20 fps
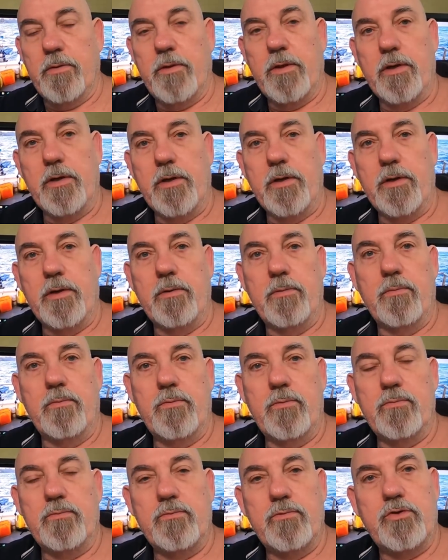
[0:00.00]
the
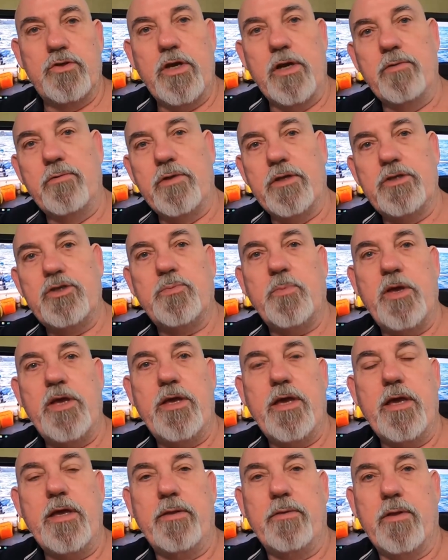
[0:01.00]
Generally
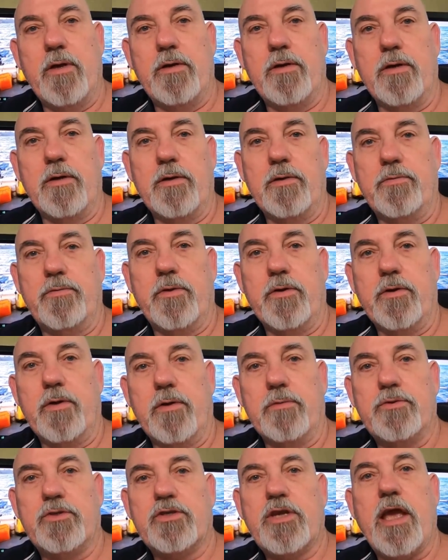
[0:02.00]
speaking,
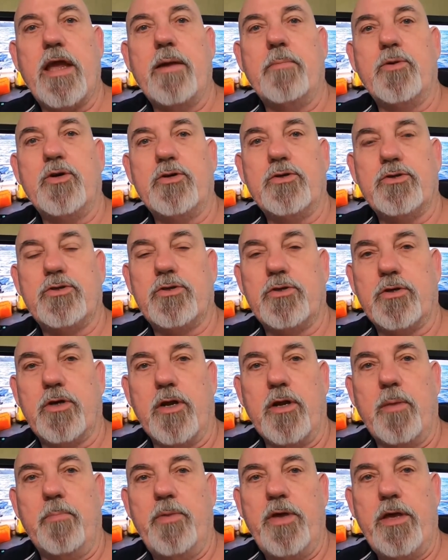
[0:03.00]
the scammers are
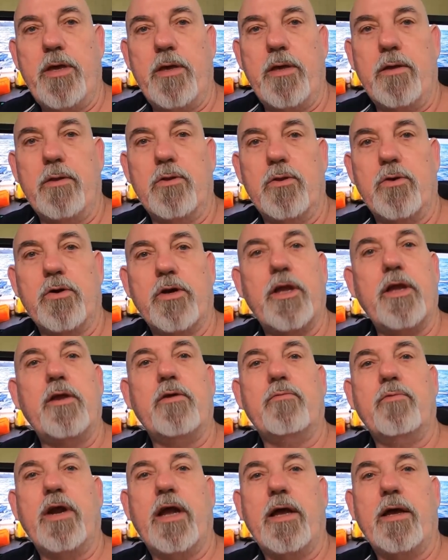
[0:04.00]
going to be lurking
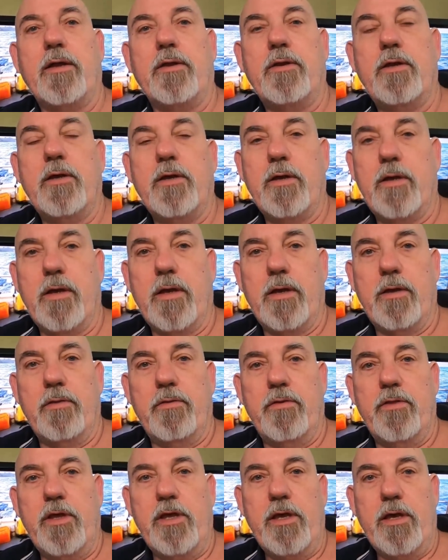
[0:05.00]
around
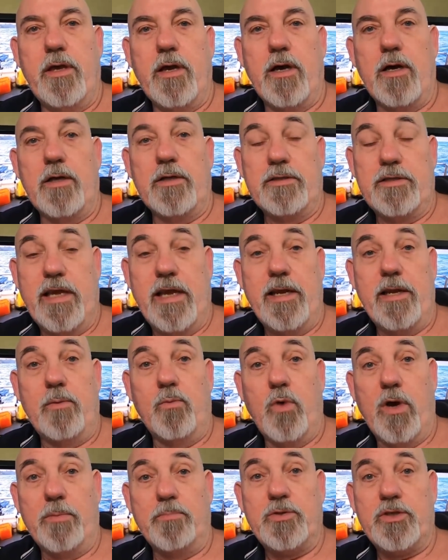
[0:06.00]
the
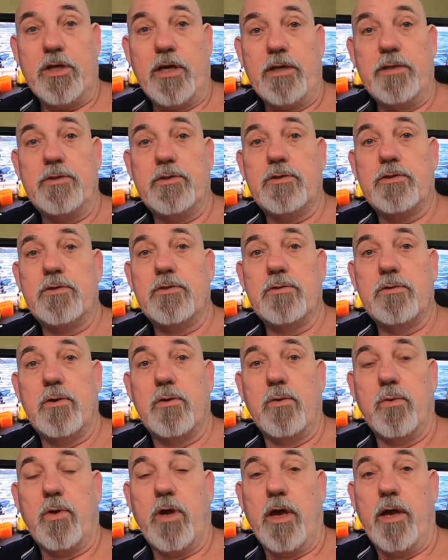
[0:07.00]
dating websites,
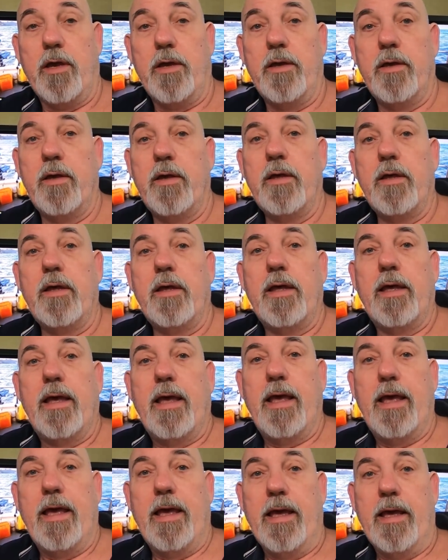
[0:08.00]
okay,
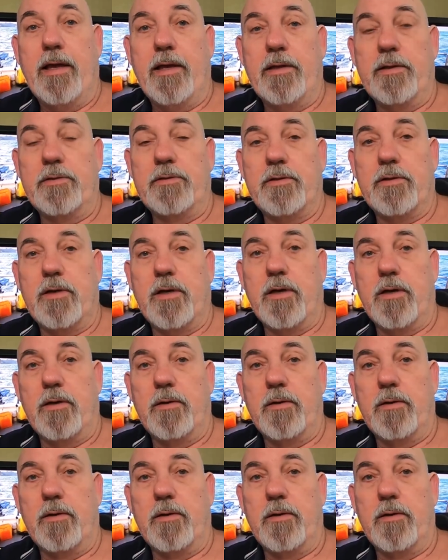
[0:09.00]
and